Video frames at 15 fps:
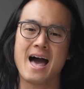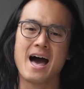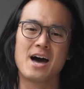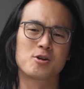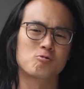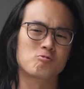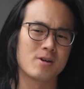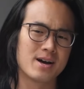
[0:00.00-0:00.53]

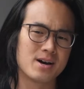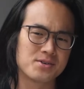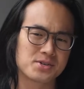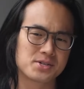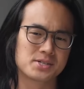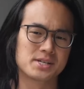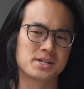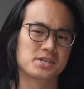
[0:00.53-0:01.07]
at around
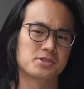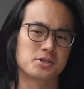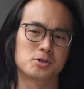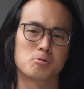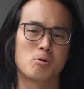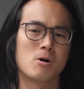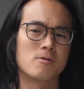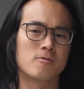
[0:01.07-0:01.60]
6 to
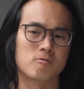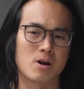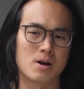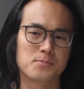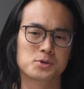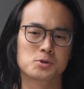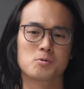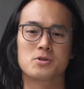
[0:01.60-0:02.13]
12
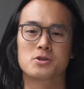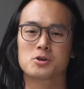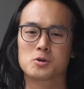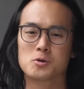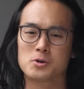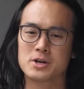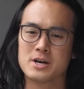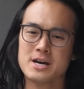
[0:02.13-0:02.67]
reps with a
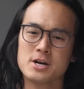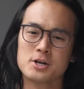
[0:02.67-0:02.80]
good